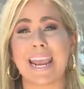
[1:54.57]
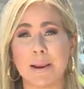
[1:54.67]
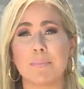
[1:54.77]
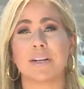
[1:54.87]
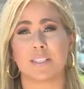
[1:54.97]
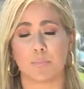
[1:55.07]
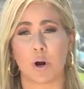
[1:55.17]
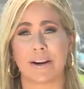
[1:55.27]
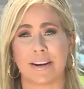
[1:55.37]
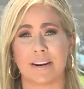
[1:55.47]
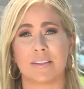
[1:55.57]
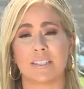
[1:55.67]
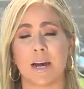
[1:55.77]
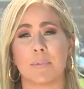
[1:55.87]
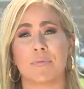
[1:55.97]
eight months pregnant at the
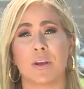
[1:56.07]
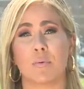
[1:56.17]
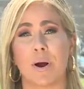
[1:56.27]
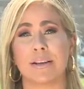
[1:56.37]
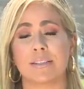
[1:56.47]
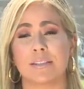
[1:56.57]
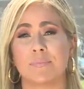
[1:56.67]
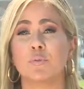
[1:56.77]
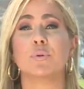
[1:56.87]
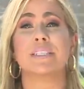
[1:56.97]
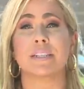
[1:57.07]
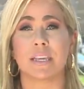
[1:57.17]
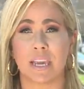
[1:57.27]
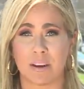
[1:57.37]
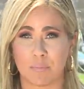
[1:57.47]
time of the arrest and
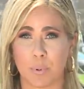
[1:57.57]
recently gave